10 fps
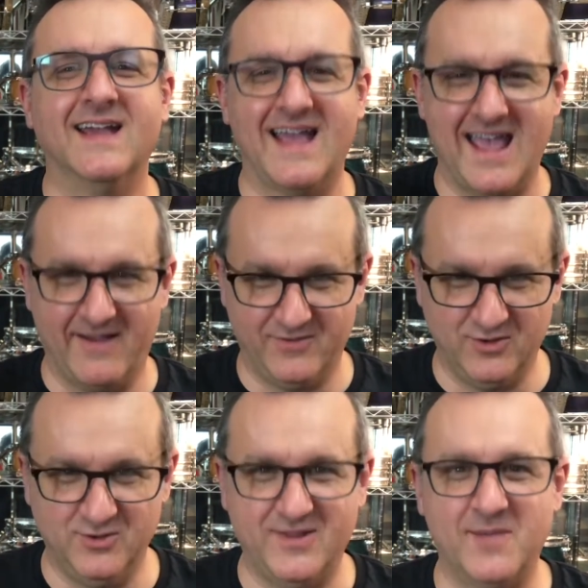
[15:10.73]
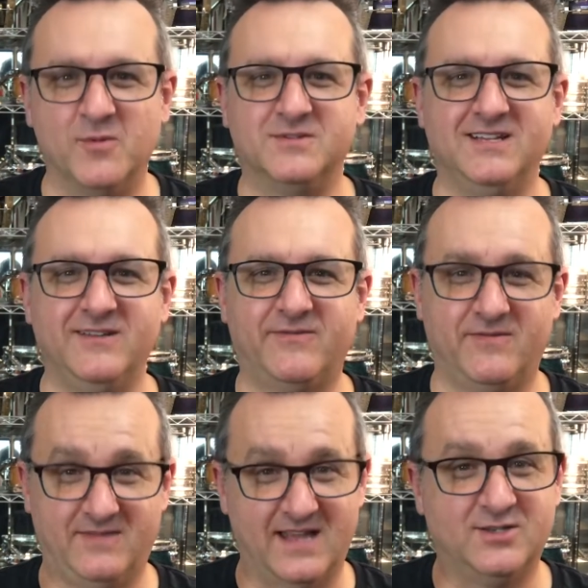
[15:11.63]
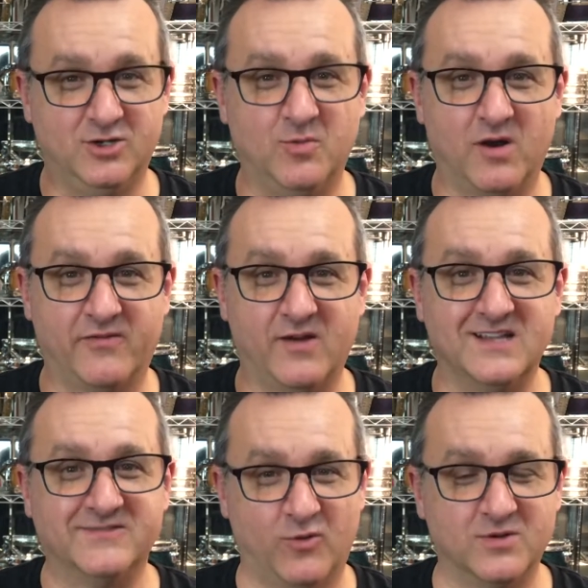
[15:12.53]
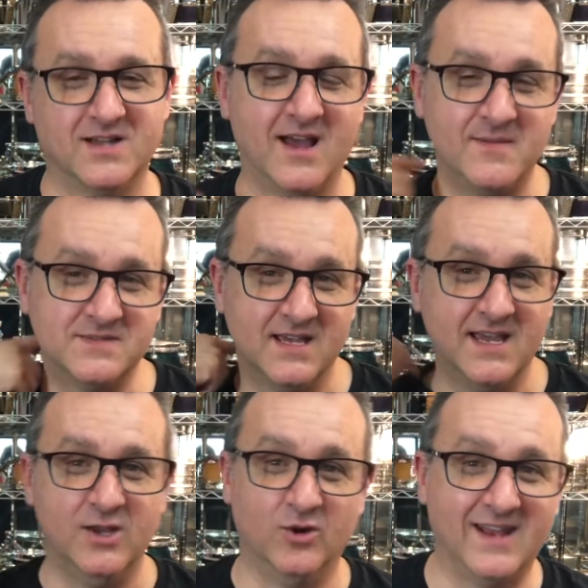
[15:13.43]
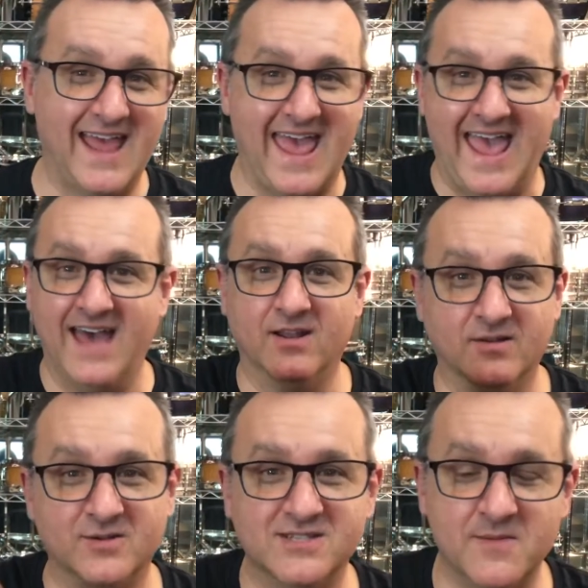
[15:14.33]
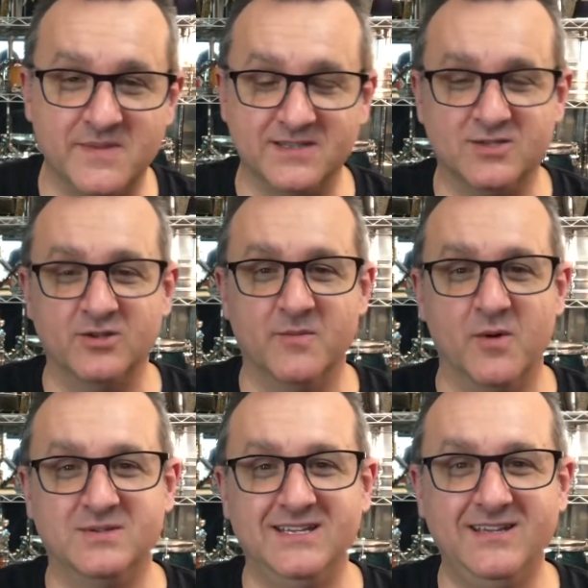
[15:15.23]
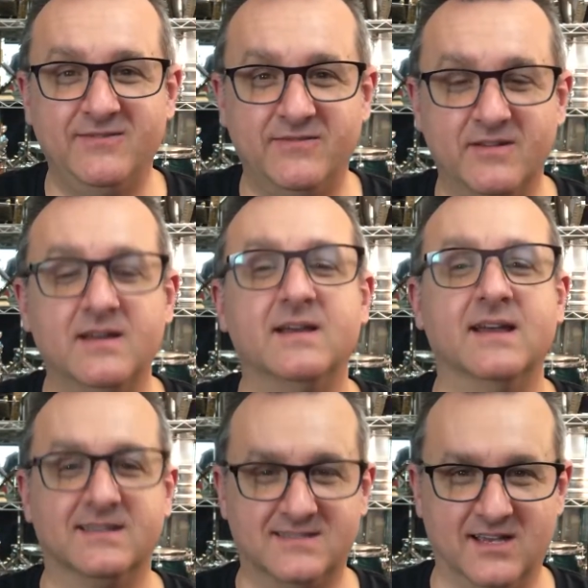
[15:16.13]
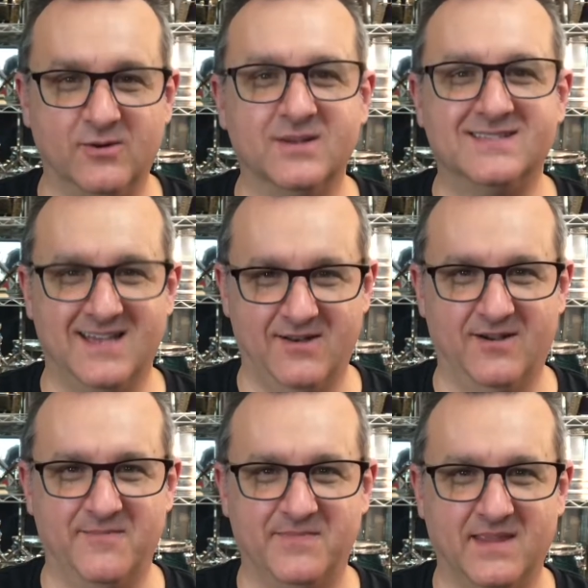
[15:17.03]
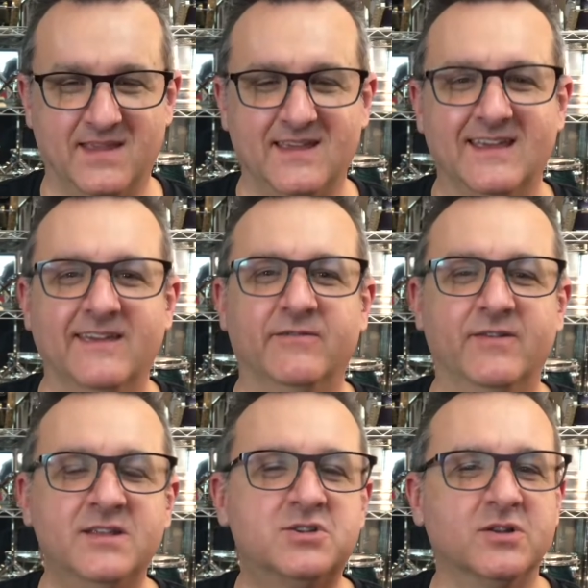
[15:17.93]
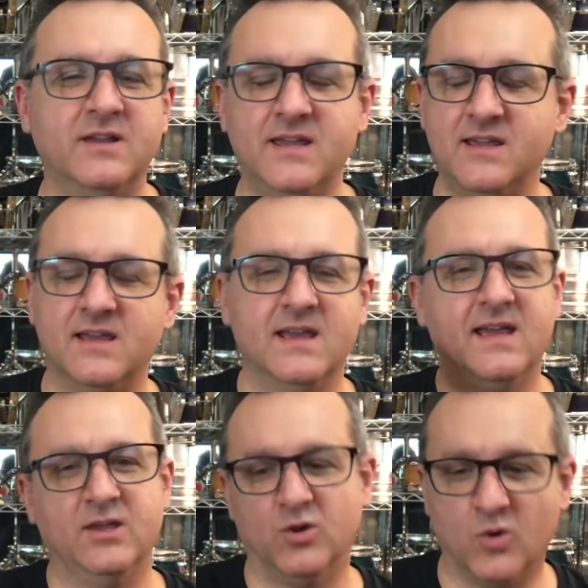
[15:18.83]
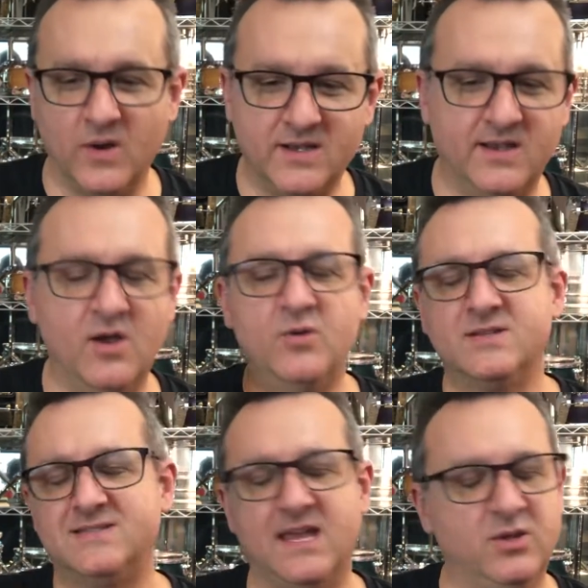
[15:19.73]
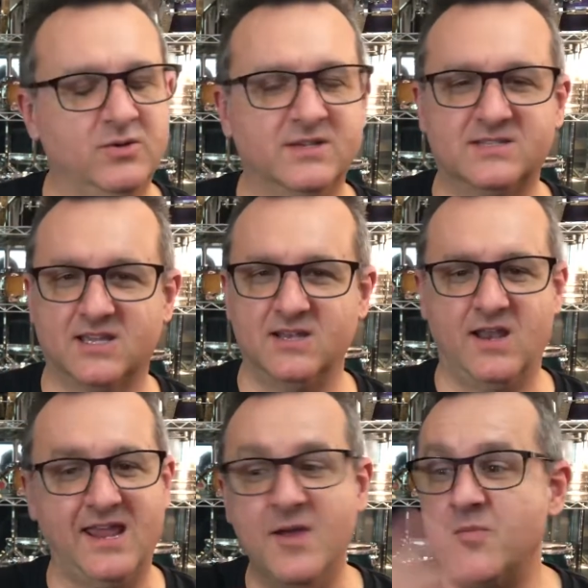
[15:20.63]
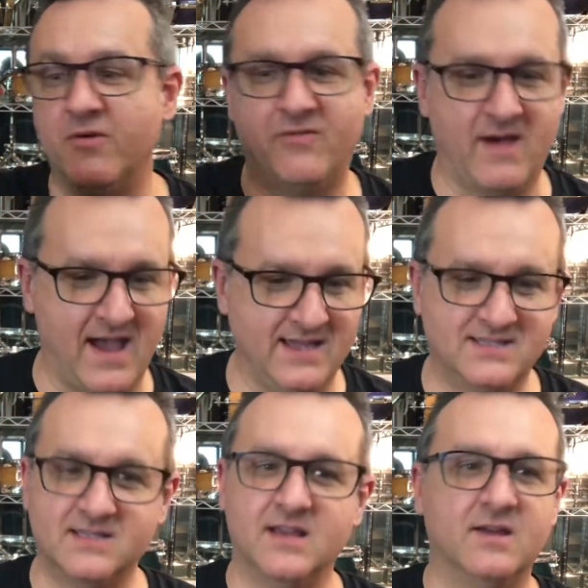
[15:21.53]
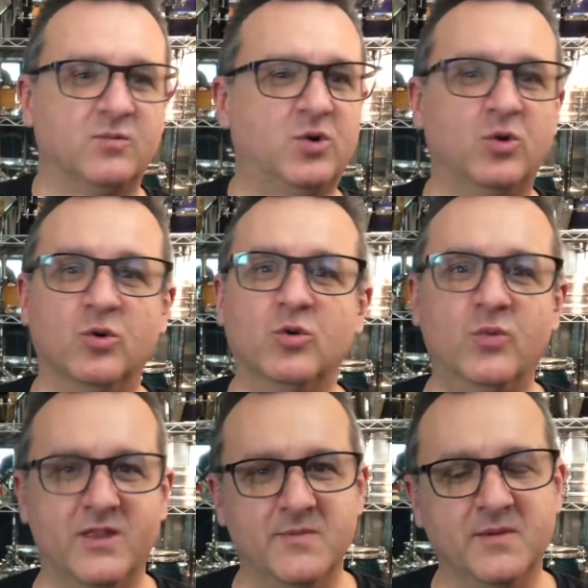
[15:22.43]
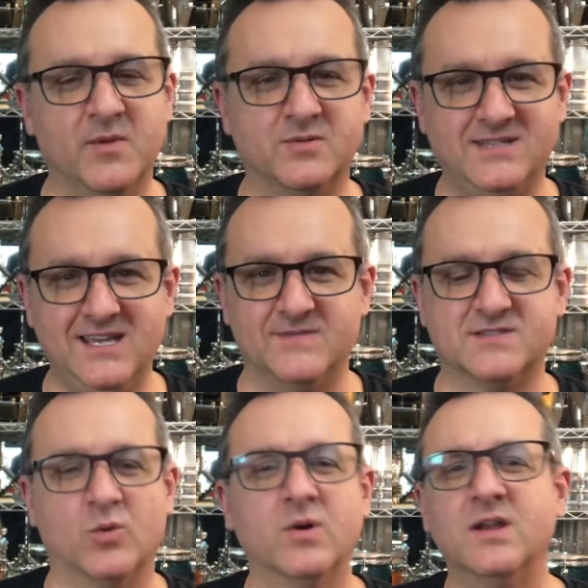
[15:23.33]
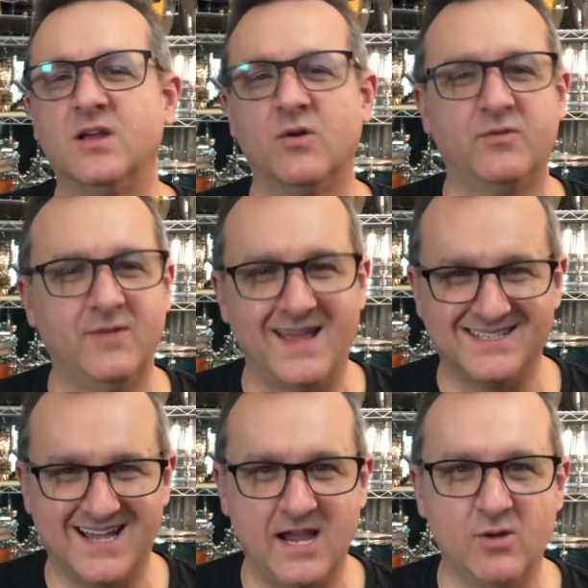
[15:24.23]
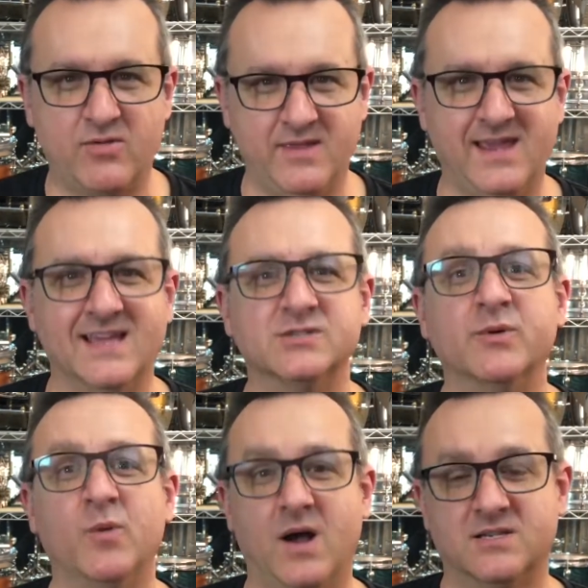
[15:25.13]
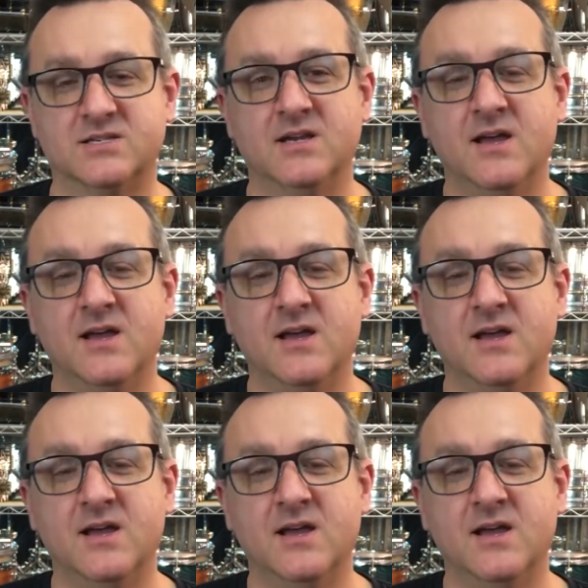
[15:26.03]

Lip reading: After you do that motif, that 2-bar phrase 4 times, you're going to add a little something to the motif, etc., etc. Eventually, you're going to notice that you just can improvise cool rhythmic motifs. So we're going to go through that entire thing as we watch